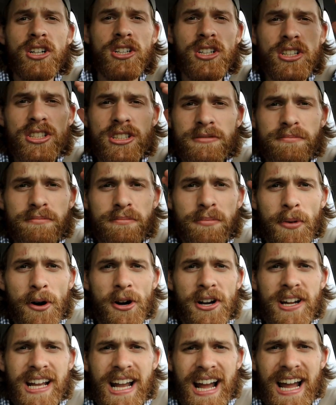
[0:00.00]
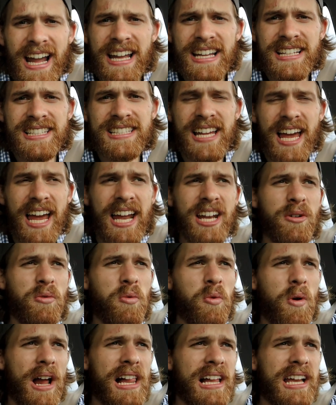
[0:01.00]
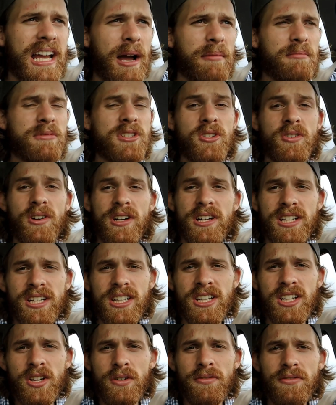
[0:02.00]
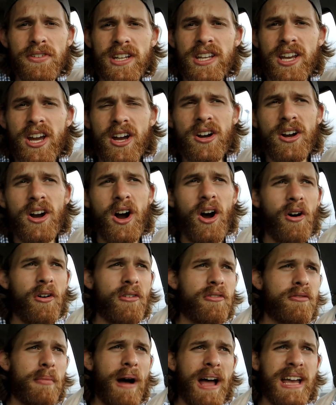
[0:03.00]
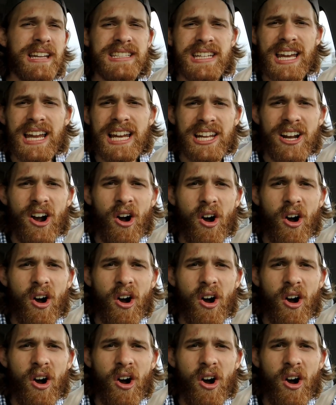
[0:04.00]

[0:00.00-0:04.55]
Good morning, guys, and welcome to a new video of my daily